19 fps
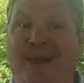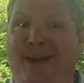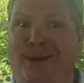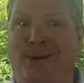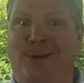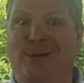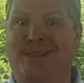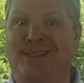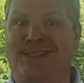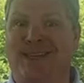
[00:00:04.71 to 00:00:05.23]
it
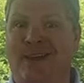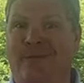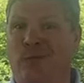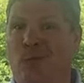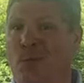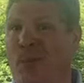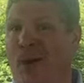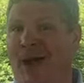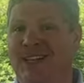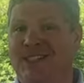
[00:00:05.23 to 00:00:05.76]
could save you
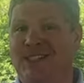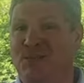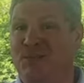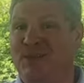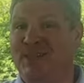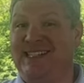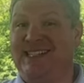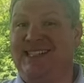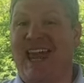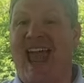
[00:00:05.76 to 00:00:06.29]

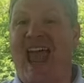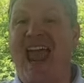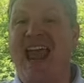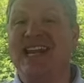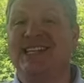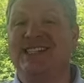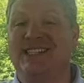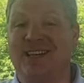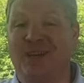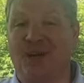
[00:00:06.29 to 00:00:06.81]
possibly
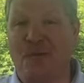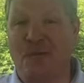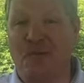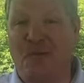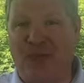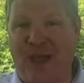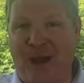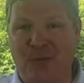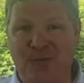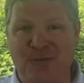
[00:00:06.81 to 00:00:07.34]
tens of
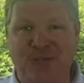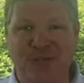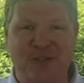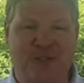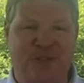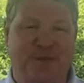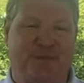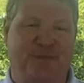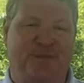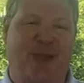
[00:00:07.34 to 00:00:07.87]

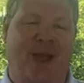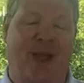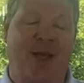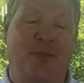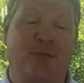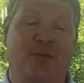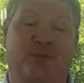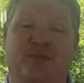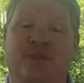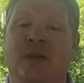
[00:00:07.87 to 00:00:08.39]
thousands of
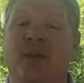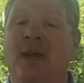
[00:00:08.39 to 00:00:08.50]
dollars.